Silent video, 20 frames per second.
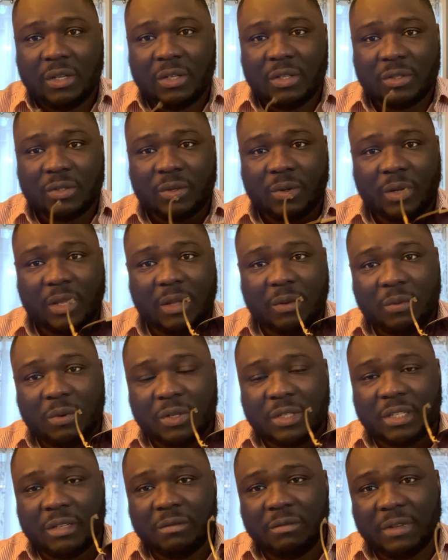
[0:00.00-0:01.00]
So he
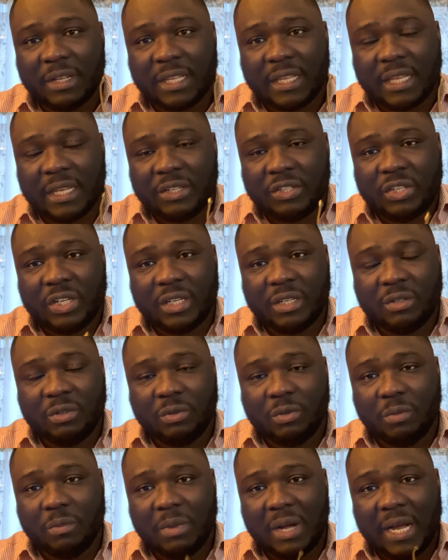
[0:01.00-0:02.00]
was on vacation in
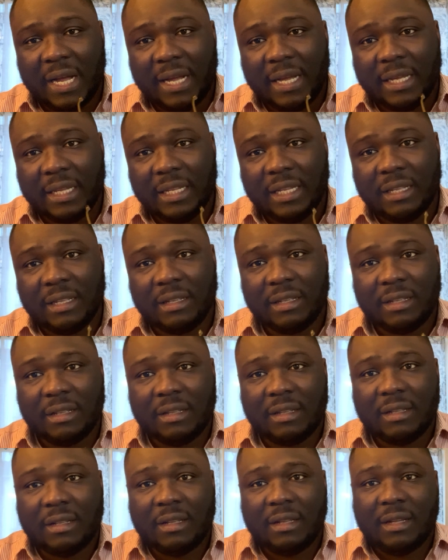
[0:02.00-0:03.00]
Dubai,
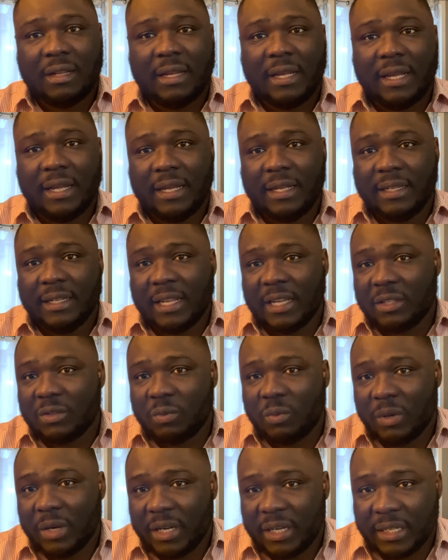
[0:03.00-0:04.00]
and that's
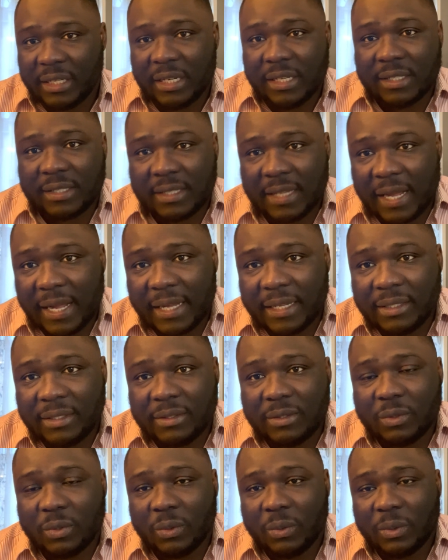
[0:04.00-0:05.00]
where he decided
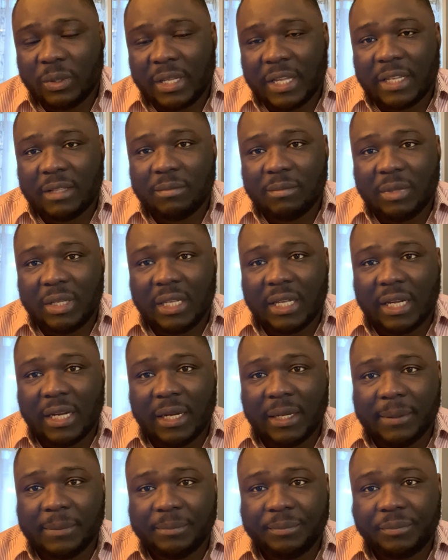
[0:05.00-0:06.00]
to get me
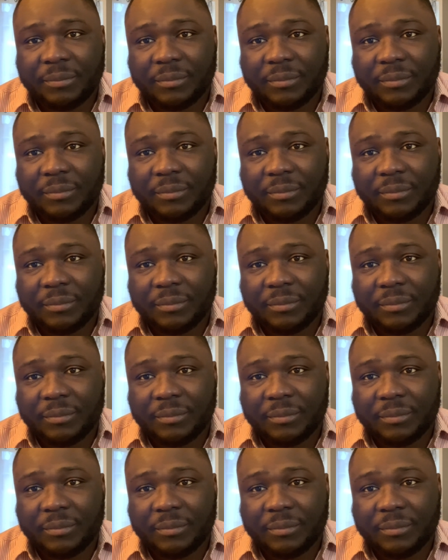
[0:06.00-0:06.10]
a